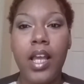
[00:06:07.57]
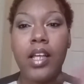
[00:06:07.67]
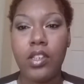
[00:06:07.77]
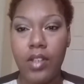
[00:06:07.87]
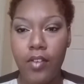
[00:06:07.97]

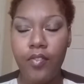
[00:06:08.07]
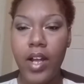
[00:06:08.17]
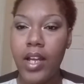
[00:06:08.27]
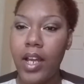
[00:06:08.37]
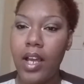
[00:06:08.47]
Yeah, so that
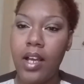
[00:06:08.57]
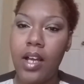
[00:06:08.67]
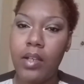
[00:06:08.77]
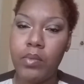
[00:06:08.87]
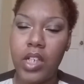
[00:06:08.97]
Friday
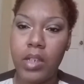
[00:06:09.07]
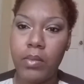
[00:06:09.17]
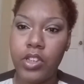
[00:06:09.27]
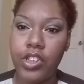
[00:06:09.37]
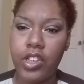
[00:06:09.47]
I checked
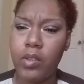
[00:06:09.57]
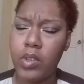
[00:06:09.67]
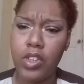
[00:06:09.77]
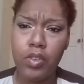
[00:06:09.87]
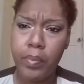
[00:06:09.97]
my sugar and it
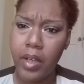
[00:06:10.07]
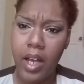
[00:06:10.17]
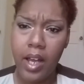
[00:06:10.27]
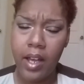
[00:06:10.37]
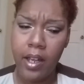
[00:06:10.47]
was super
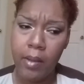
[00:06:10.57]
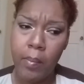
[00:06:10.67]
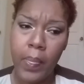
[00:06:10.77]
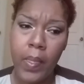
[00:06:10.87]
high.